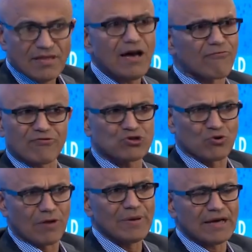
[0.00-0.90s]
Yeah, for
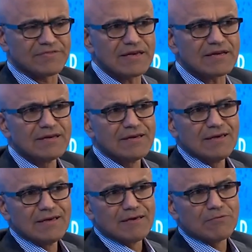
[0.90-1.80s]
sure. I mean, I think
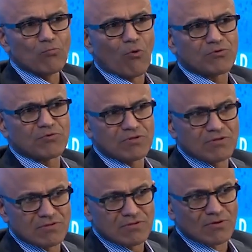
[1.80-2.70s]
what
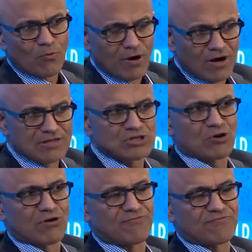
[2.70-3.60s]
the world
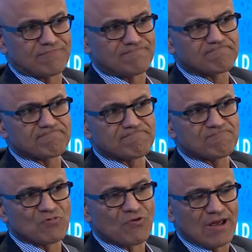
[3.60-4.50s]
sort of
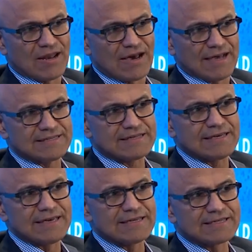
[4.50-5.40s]
realized
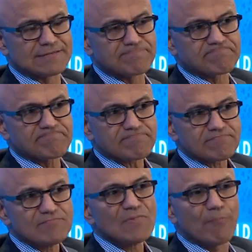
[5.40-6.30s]
is
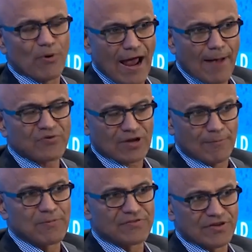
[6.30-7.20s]
perhaps a
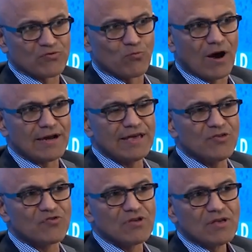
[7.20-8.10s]
couple of things. One
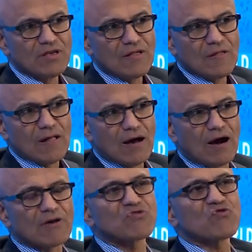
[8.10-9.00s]
is
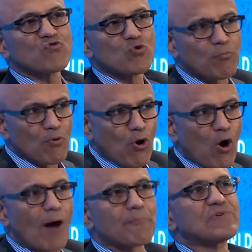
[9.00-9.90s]
a super
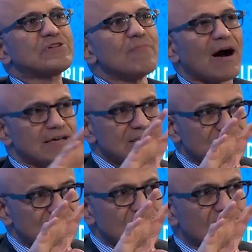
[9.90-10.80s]

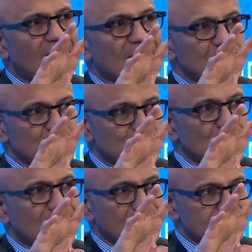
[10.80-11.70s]
optimized value
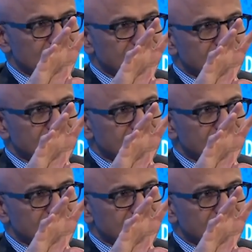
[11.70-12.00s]
chain